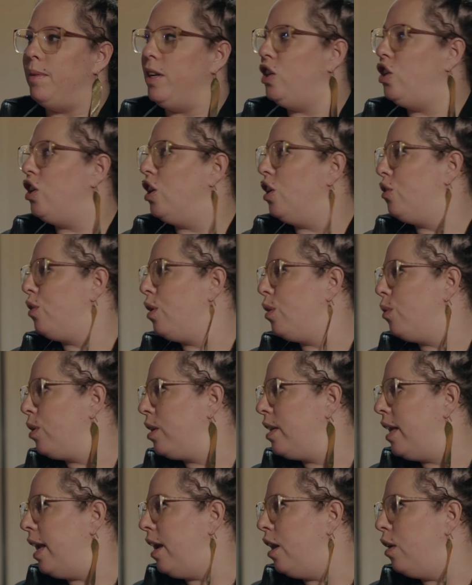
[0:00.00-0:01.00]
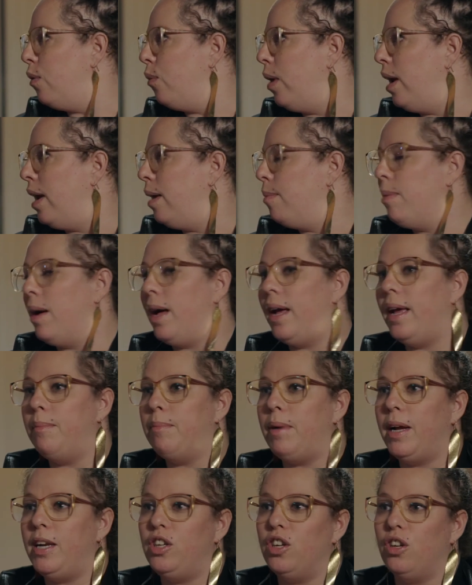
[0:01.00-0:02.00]
many children were taken away
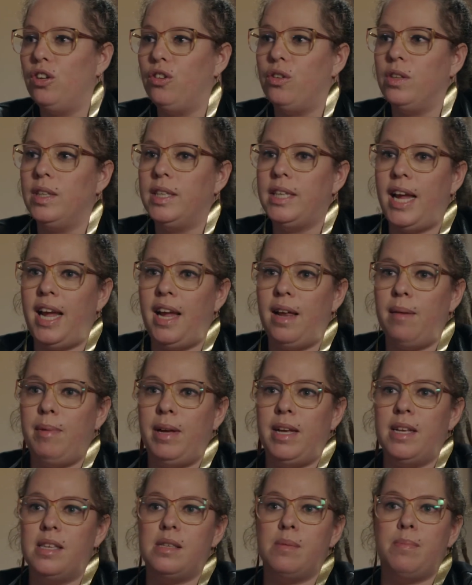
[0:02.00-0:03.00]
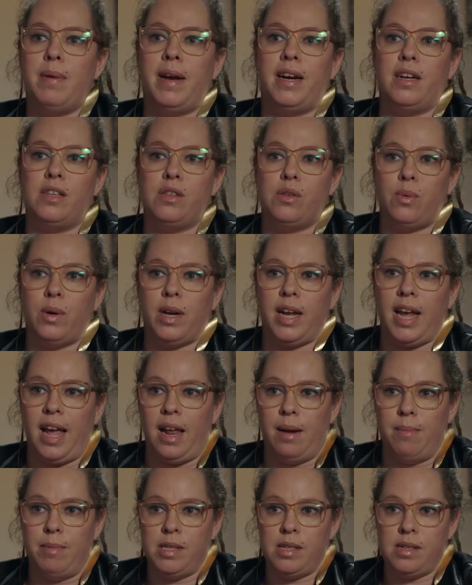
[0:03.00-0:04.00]
by Children's Aid because the parents were
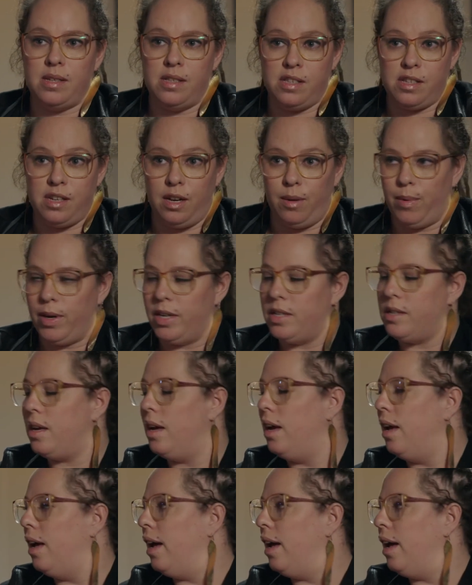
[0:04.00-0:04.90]
cannabis consumers.